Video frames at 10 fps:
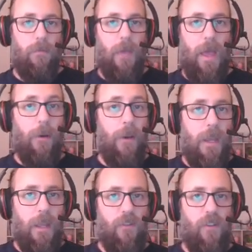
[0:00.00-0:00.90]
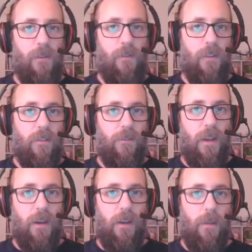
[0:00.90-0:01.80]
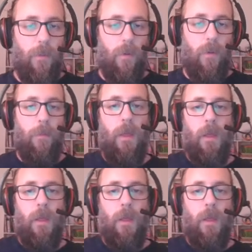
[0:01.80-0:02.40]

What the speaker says: How did he achieve this effect in the poem?